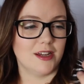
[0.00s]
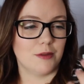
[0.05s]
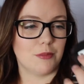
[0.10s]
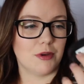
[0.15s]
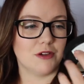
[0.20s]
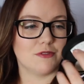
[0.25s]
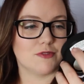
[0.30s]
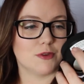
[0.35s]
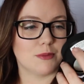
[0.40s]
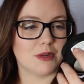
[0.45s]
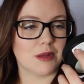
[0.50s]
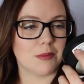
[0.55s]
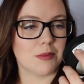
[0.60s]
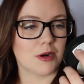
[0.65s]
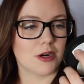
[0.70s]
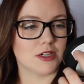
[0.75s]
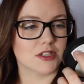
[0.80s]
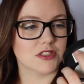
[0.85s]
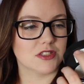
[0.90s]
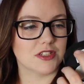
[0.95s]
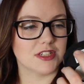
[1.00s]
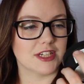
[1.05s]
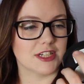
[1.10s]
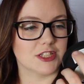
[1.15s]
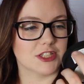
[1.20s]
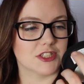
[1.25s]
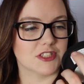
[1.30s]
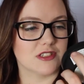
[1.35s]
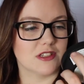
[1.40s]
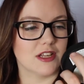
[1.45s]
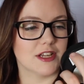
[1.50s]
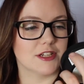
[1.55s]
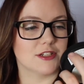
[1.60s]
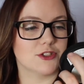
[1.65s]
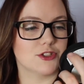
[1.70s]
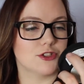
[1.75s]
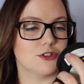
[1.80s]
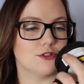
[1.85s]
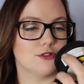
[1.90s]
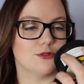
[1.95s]
But for me personally, I just like
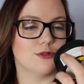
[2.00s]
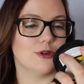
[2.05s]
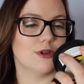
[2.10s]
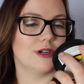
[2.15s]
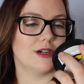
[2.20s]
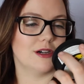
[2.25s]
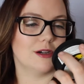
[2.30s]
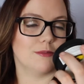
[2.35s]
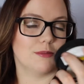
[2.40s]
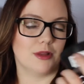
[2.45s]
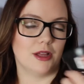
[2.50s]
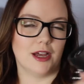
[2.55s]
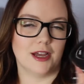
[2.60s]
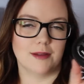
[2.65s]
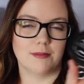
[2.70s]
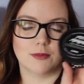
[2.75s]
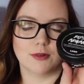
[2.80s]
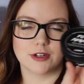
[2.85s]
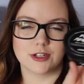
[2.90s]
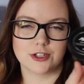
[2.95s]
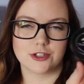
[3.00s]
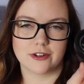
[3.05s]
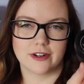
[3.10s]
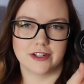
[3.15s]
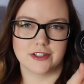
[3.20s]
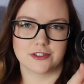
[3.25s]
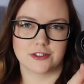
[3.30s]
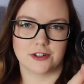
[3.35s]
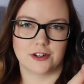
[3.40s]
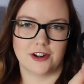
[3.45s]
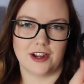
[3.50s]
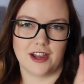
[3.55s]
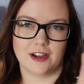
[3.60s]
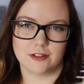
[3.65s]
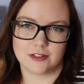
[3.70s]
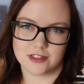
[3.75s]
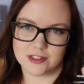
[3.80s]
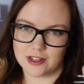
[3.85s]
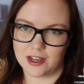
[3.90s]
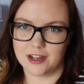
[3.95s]
to apply moisturizer
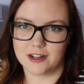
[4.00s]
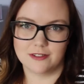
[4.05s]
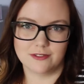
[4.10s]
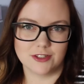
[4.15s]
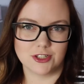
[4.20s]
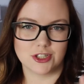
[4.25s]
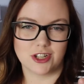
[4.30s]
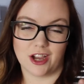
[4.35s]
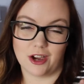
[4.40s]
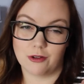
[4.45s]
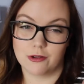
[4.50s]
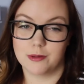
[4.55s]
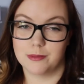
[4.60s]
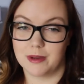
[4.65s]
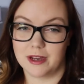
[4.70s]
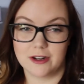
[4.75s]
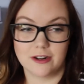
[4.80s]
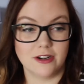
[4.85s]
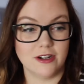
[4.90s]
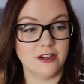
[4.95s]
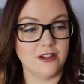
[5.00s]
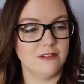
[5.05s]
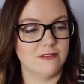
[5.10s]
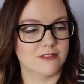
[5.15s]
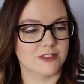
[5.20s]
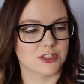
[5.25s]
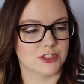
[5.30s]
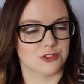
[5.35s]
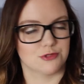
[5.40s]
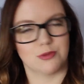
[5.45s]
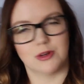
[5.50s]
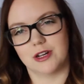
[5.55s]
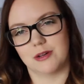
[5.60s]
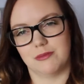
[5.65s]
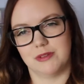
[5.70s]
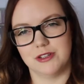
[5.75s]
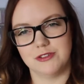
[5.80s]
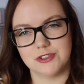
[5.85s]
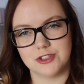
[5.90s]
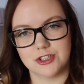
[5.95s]
outside of the shower better. That's just what
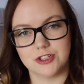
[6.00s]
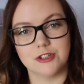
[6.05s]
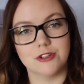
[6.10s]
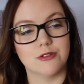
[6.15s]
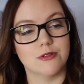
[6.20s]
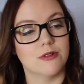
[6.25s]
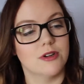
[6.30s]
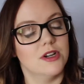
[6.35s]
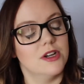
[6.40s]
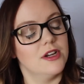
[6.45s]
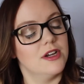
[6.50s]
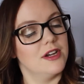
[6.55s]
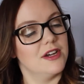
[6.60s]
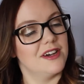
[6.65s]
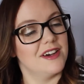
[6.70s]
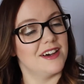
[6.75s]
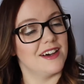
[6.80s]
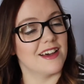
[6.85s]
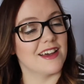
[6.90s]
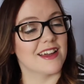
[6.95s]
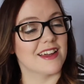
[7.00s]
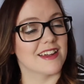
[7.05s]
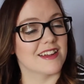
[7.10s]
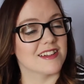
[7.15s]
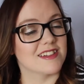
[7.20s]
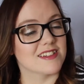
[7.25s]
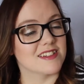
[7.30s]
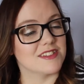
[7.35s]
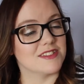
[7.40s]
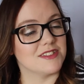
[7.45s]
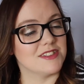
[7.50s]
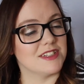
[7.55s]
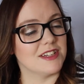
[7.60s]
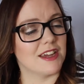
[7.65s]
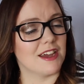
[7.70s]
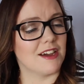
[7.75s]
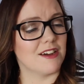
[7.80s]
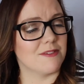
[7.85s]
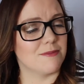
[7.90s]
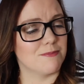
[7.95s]
I'm used to. And
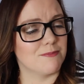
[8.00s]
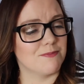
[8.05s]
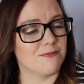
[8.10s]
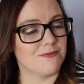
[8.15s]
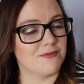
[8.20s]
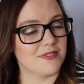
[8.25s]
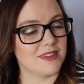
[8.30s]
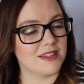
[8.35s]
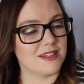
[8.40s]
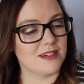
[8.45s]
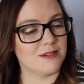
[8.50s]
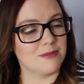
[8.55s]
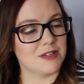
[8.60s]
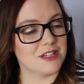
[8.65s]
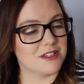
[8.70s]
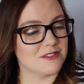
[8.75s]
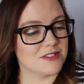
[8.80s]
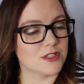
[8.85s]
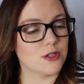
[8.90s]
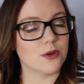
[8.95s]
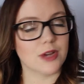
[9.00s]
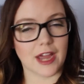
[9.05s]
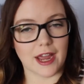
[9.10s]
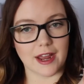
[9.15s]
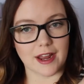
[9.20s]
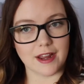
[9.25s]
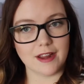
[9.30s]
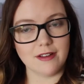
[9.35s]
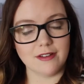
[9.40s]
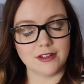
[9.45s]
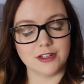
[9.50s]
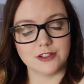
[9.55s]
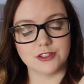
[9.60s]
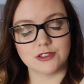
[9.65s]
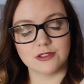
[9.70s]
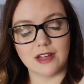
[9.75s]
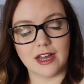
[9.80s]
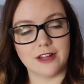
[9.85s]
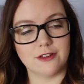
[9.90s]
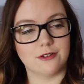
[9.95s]
yeah, I mean, it's okay. You
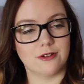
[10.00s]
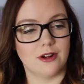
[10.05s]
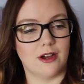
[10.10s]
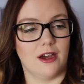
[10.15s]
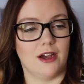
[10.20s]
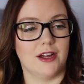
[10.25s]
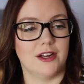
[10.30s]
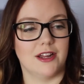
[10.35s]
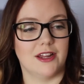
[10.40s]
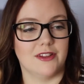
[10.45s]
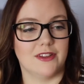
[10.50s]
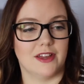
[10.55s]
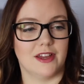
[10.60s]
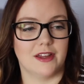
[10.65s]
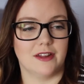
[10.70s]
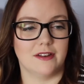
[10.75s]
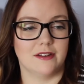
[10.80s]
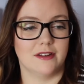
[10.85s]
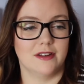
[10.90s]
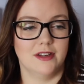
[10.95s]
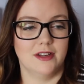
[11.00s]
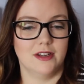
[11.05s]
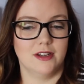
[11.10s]
slather it on and then